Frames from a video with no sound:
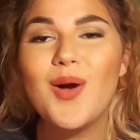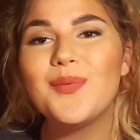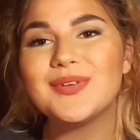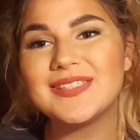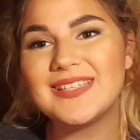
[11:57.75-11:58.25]

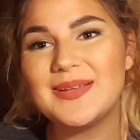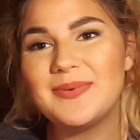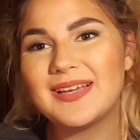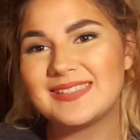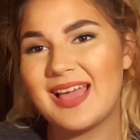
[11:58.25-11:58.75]
We'll see,
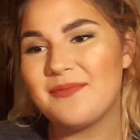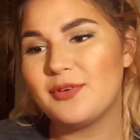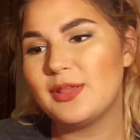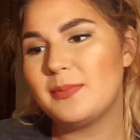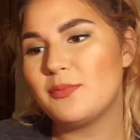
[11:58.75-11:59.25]
because I've
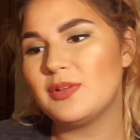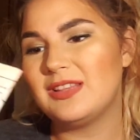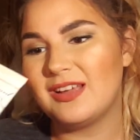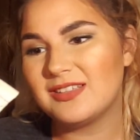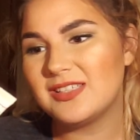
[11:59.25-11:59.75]
really been
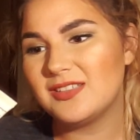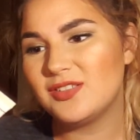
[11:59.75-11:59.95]
reluctant